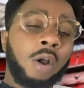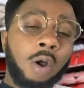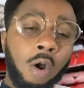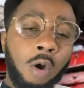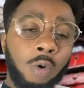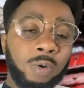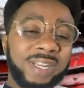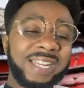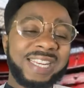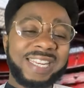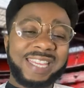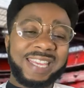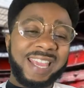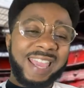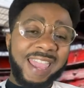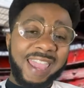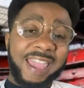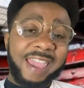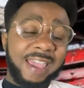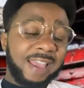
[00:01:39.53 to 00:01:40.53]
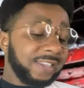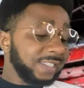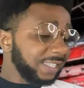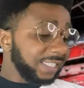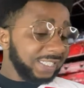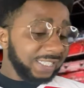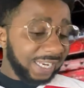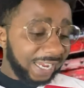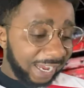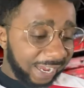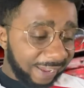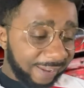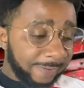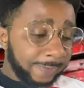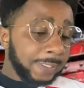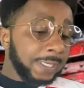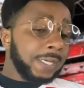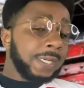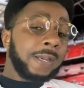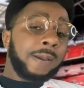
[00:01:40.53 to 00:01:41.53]
held in the air today.
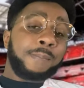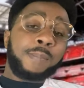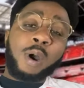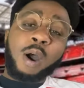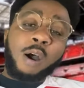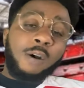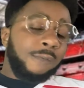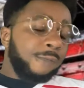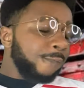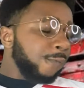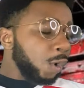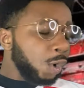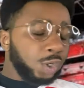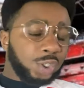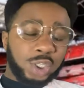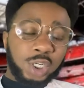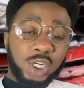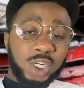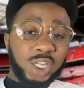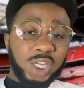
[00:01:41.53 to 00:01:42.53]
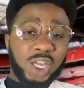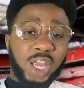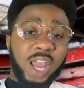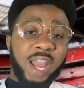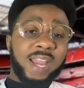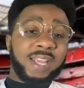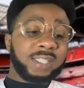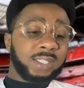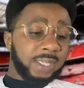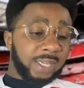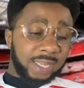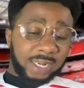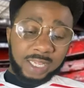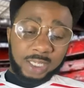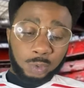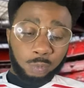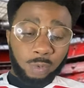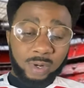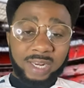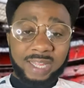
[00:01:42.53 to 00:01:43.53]
But unfortunately, guys, it
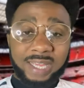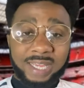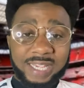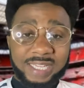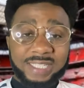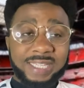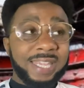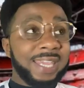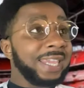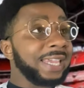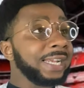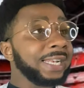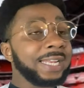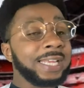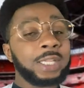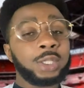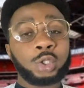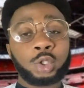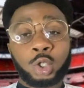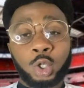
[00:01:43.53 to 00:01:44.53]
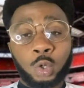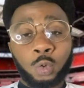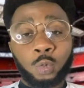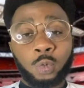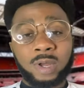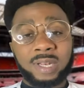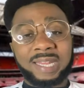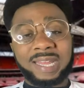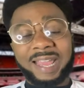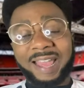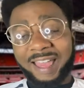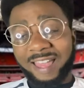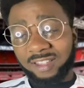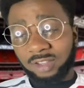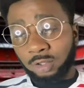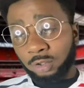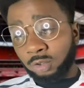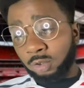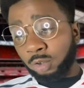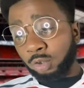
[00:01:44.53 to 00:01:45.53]
is what it is. England doing what they
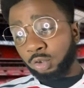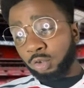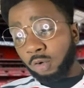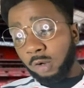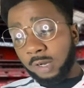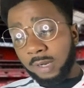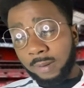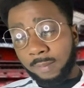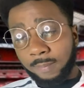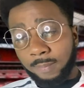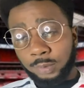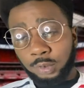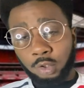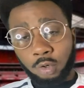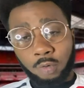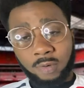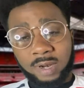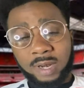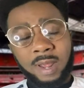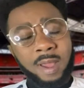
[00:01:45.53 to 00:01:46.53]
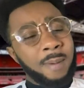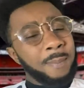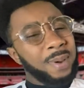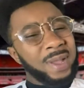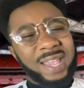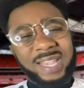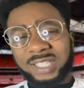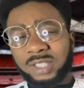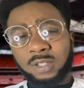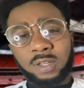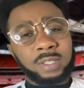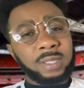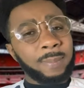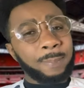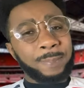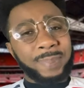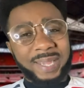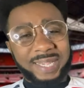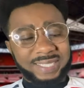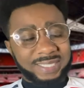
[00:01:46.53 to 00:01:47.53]
had to do during. But it's not
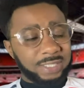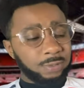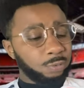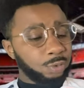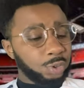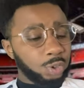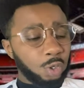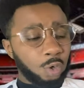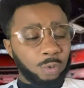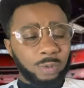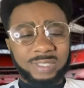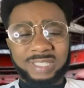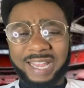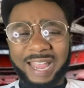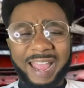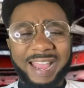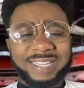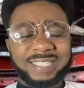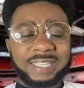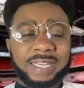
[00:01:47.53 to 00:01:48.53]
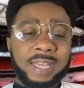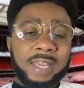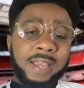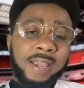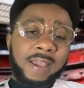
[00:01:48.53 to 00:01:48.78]
the best results, guys.